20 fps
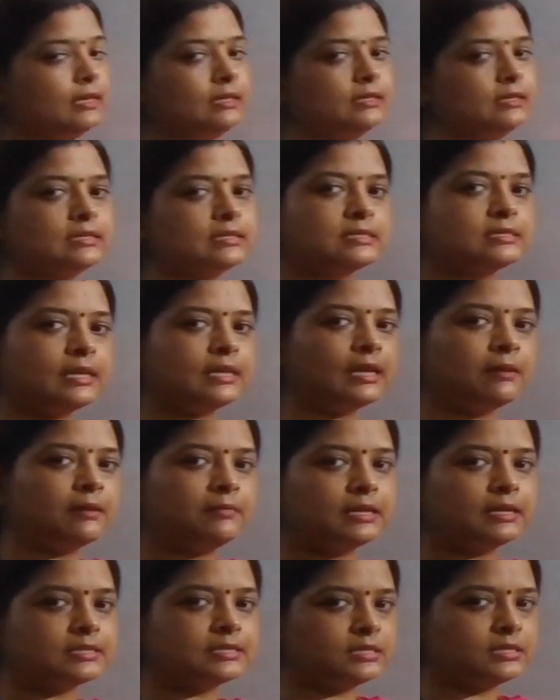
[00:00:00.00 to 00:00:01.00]
the same
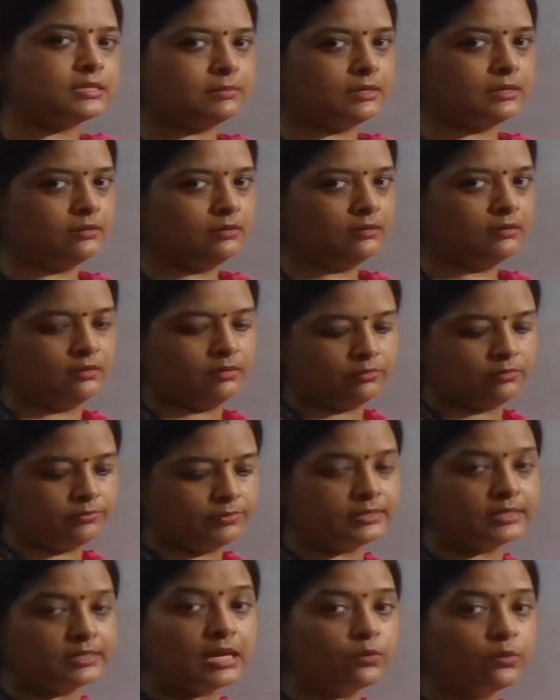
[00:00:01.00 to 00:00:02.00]
decimal
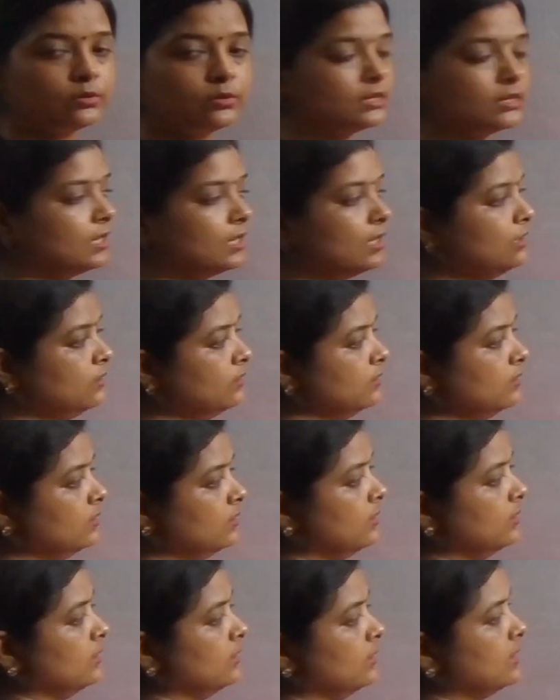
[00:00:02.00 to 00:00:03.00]
without the
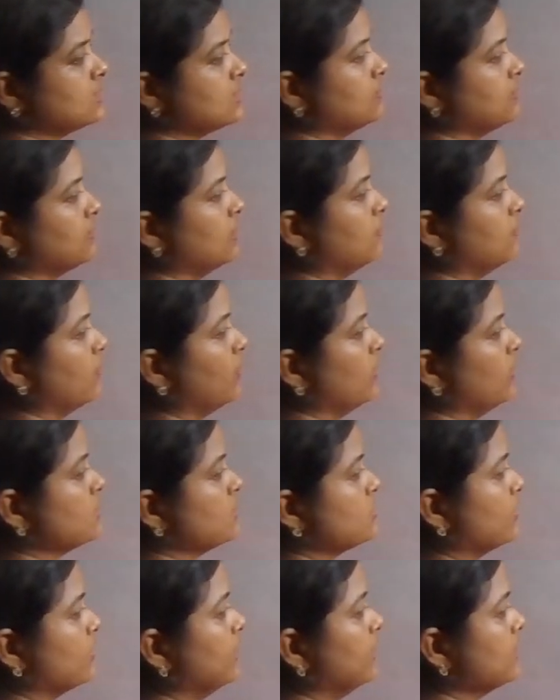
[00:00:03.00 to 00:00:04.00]
decimal point. So
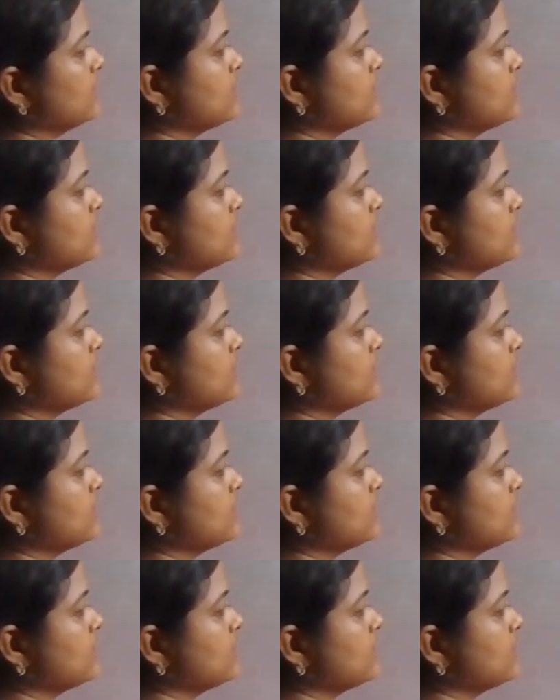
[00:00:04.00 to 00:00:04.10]
it is